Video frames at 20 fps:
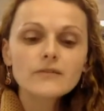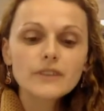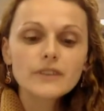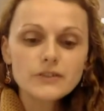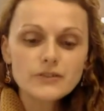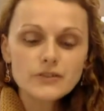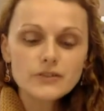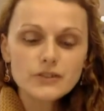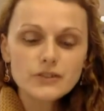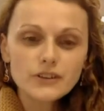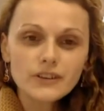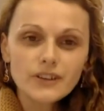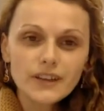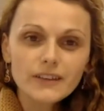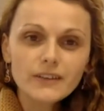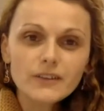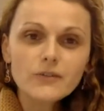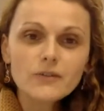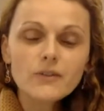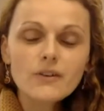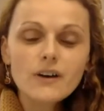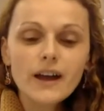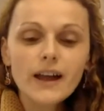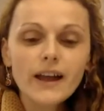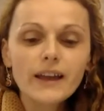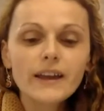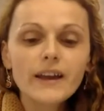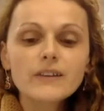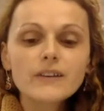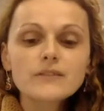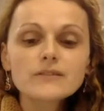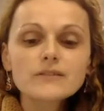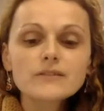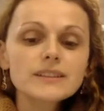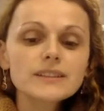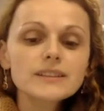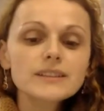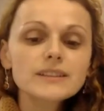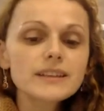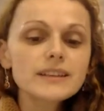feature in Google Hangout to
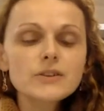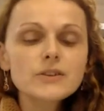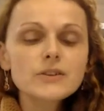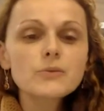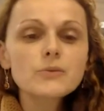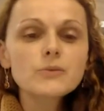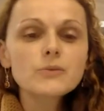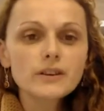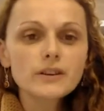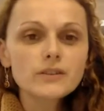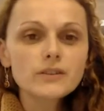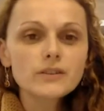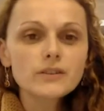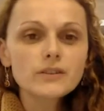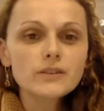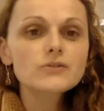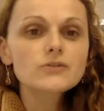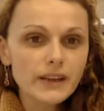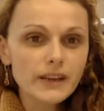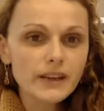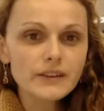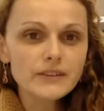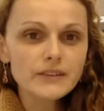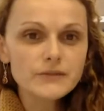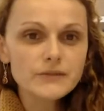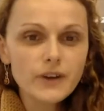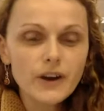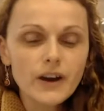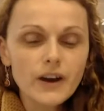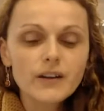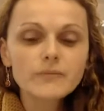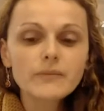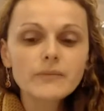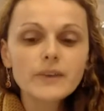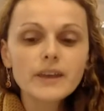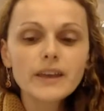let us know where you're joining us from